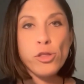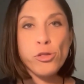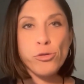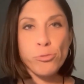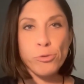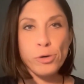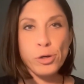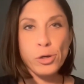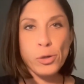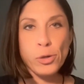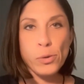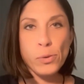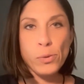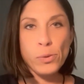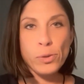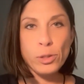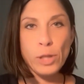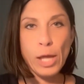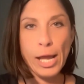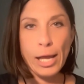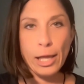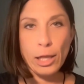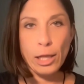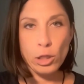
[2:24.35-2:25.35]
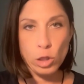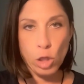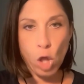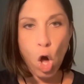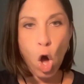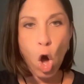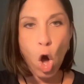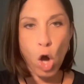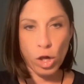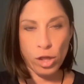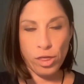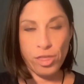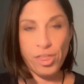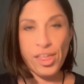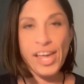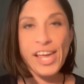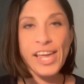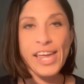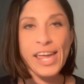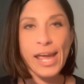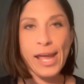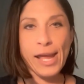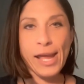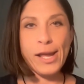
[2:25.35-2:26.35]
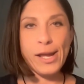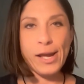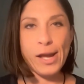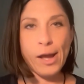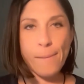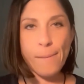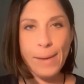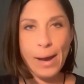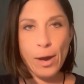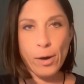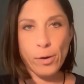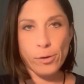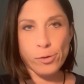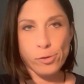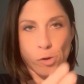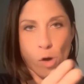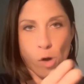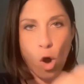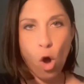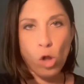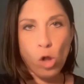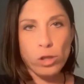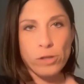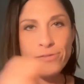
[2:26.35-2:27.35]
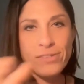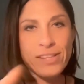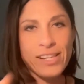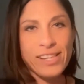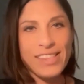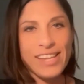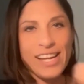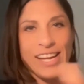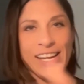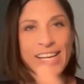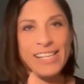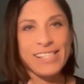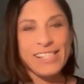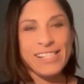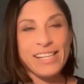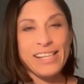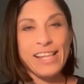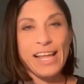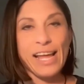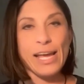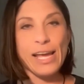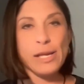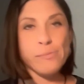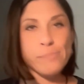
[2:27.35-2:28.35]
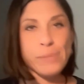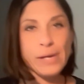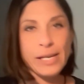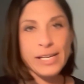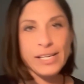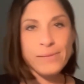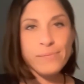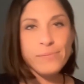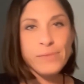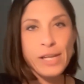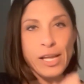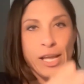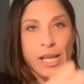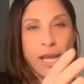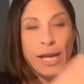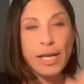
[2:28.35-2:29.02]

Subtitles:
through like long thinking about all of the things that they had been